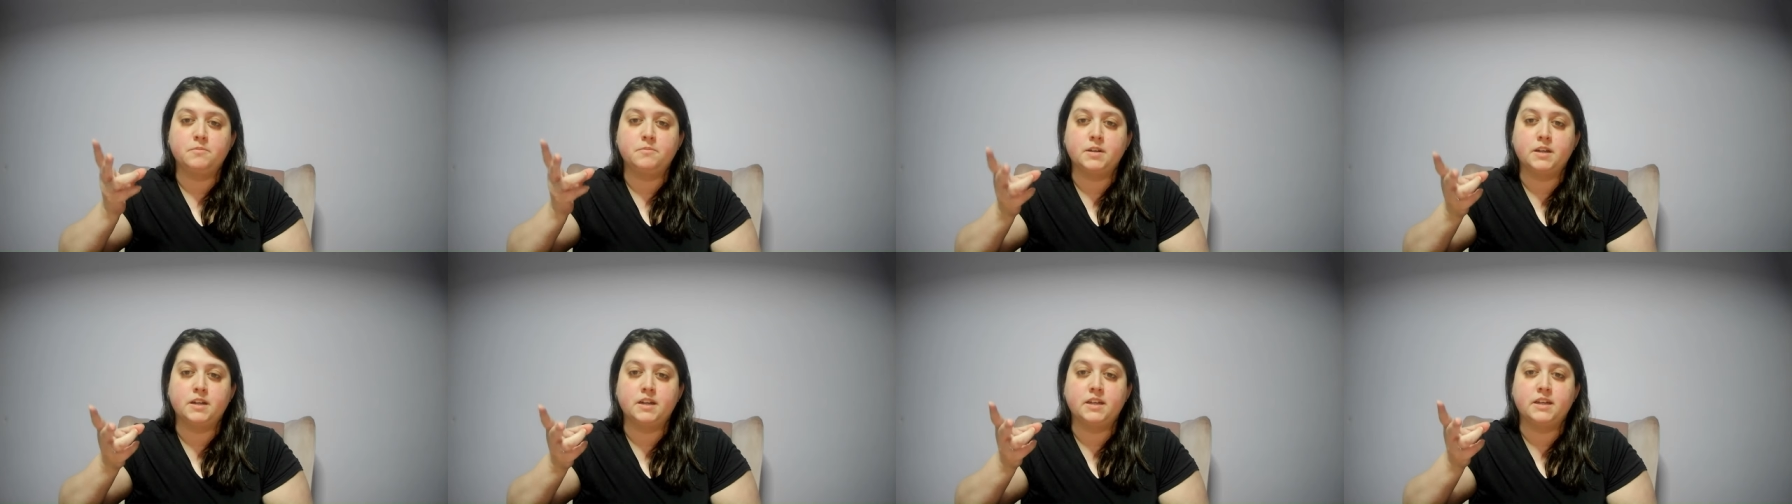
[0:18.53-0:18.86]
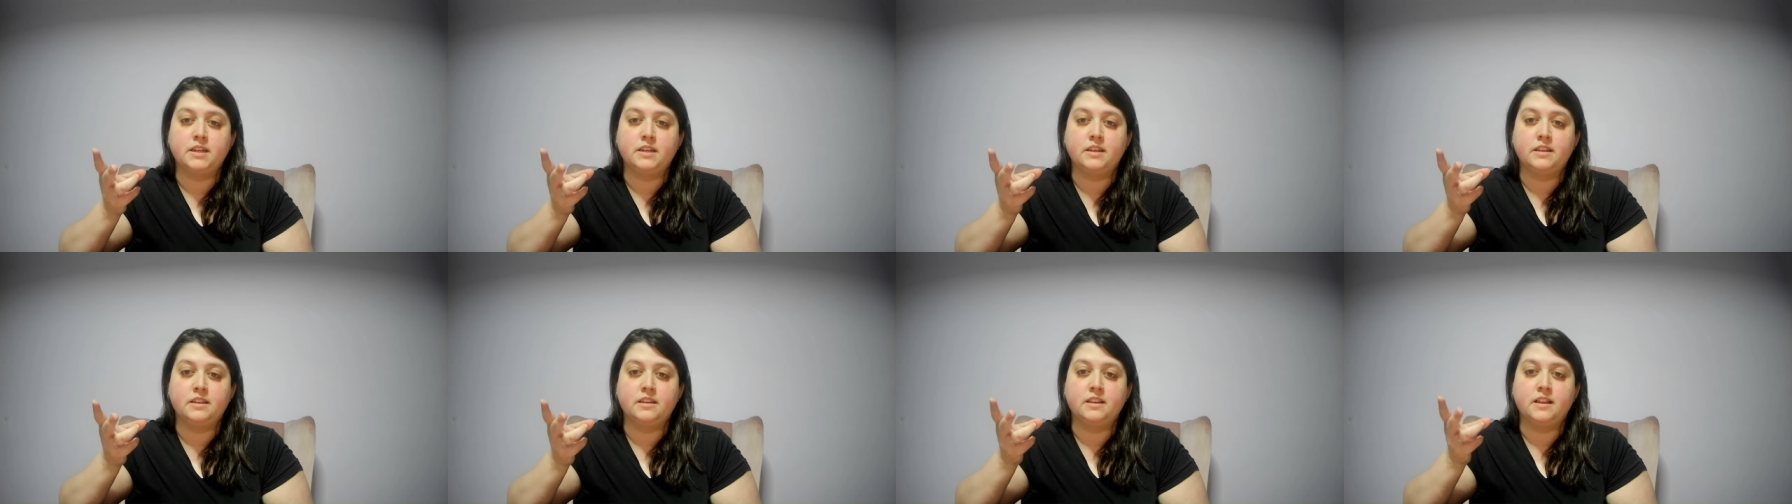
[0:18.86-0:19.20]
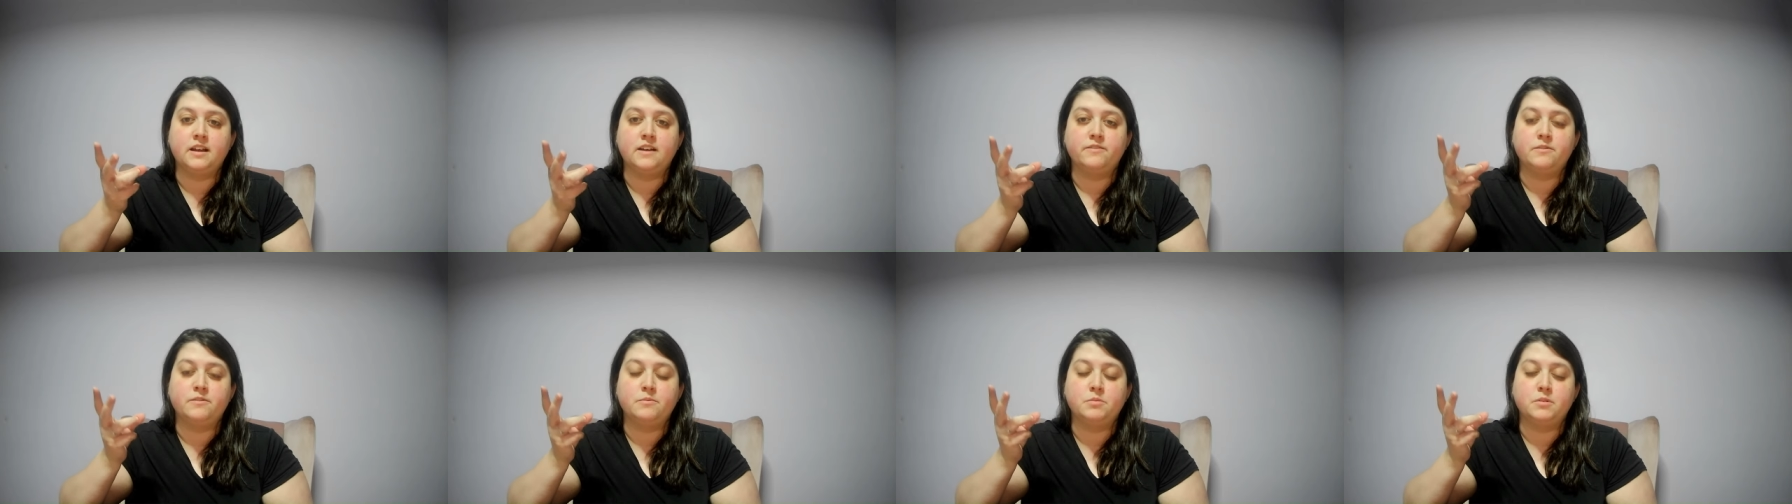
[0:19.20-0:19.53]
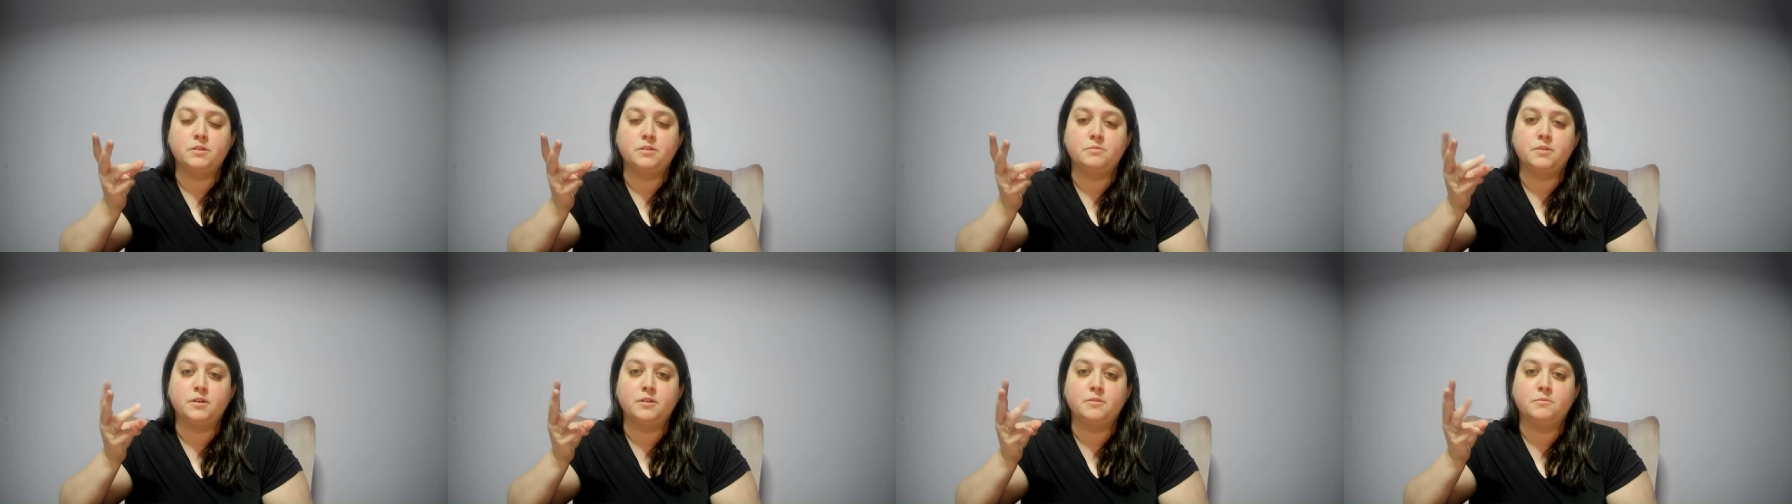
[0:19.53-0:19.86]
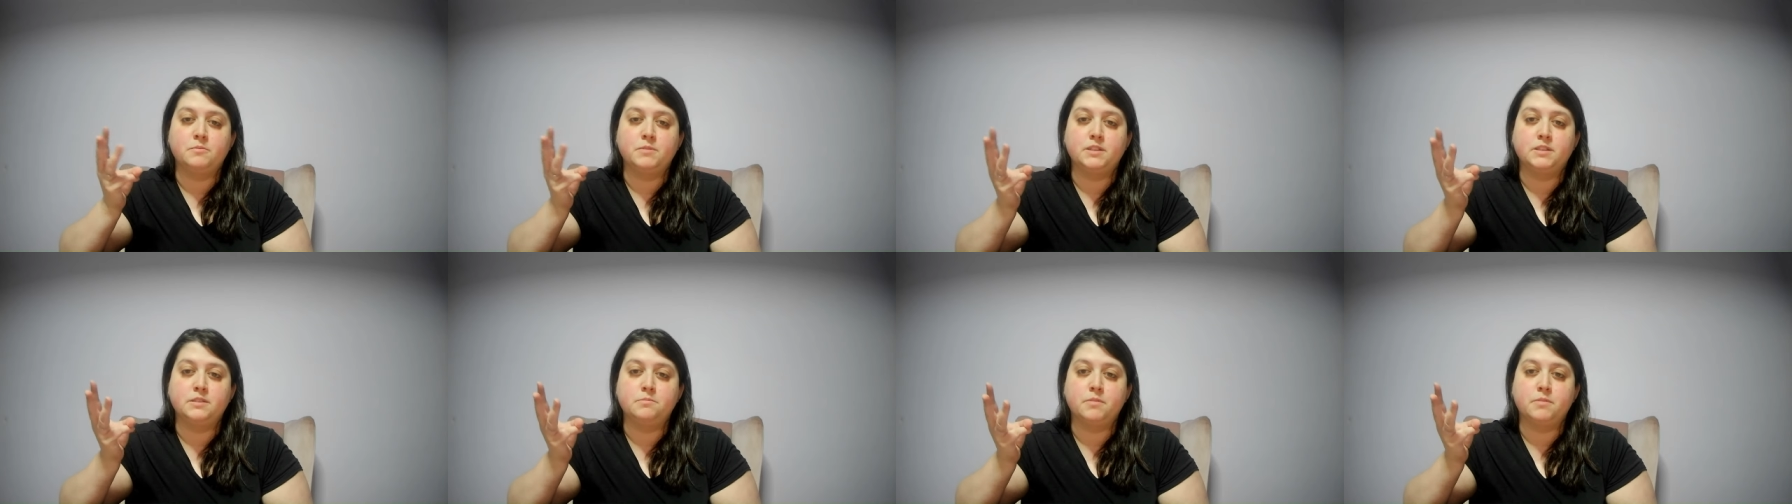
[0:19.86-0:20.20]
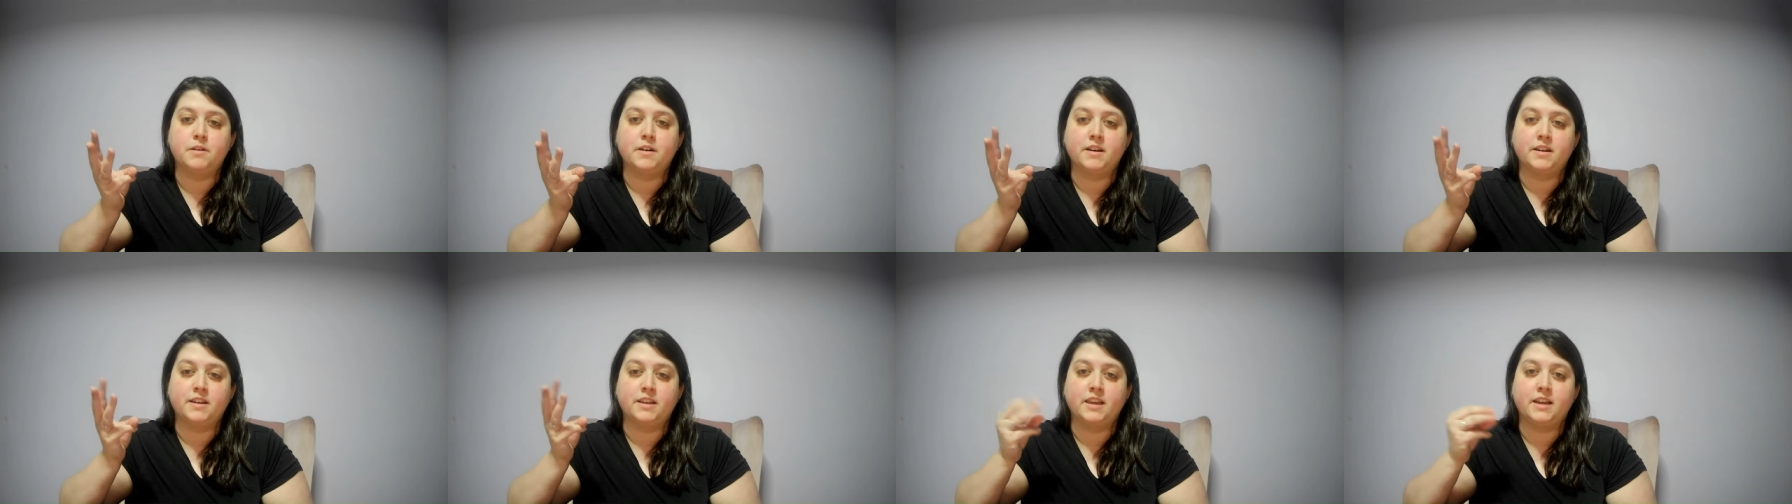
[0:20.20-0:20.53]
my Laughable Moments
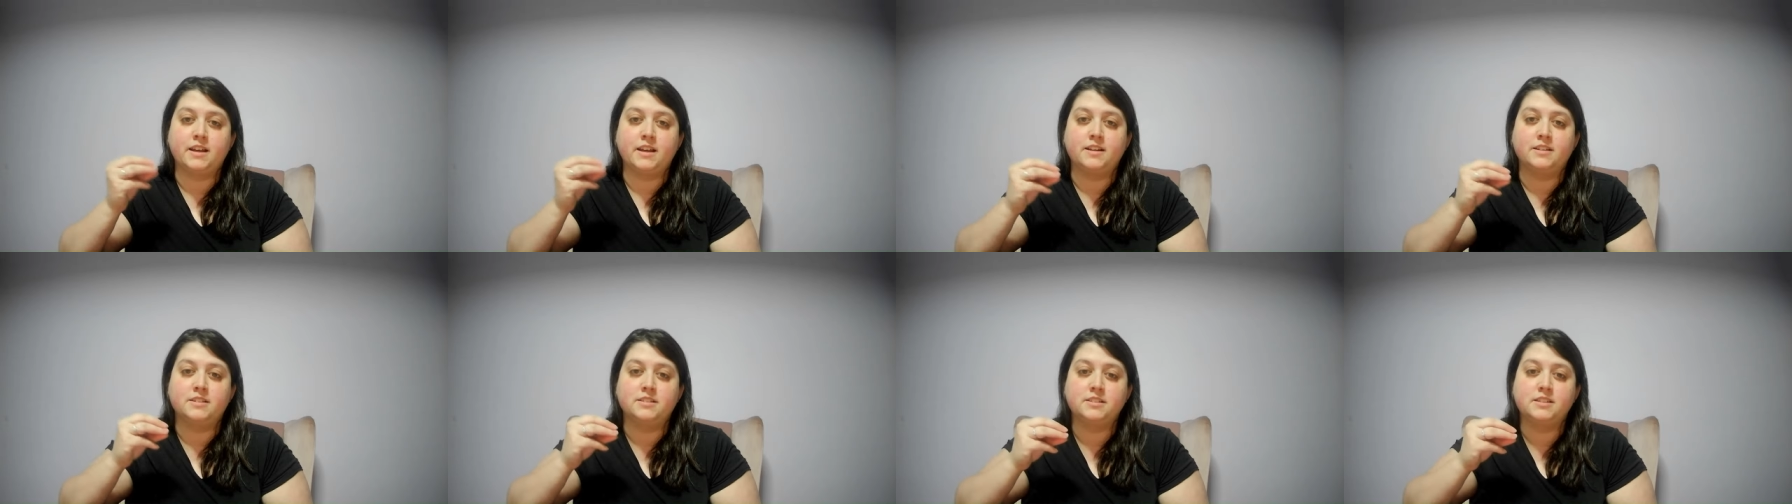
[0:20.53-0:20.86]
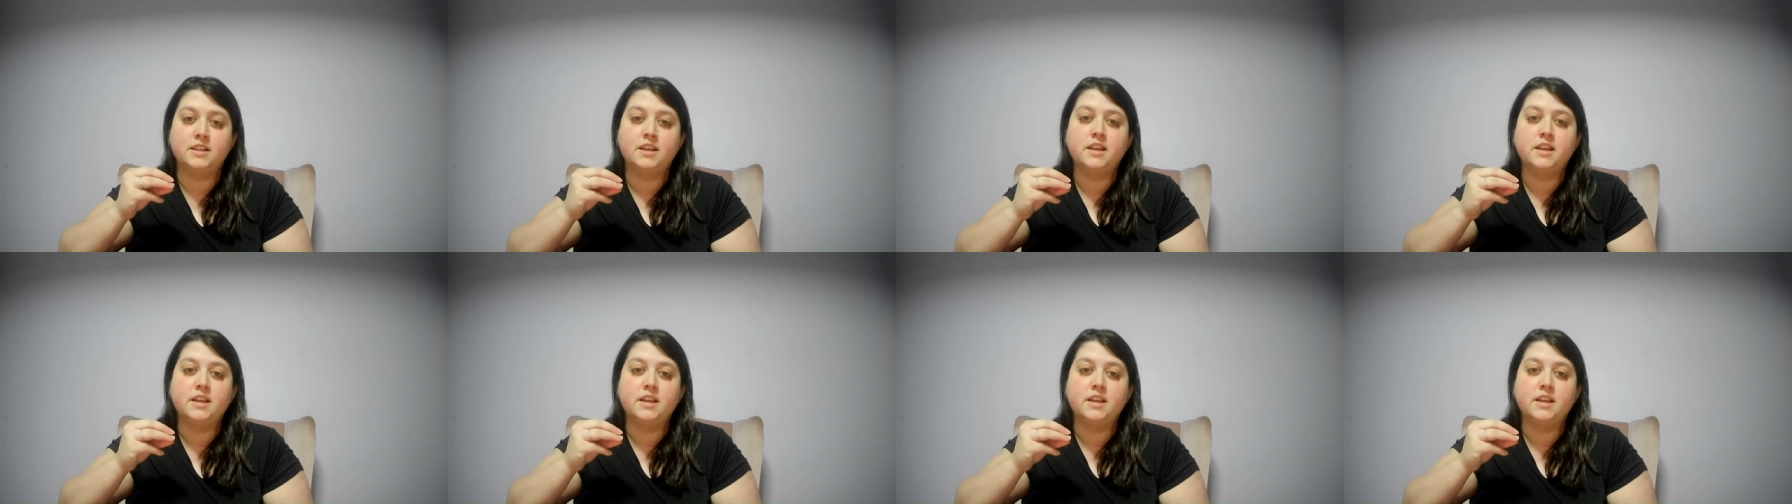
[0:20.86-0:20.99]
podcast,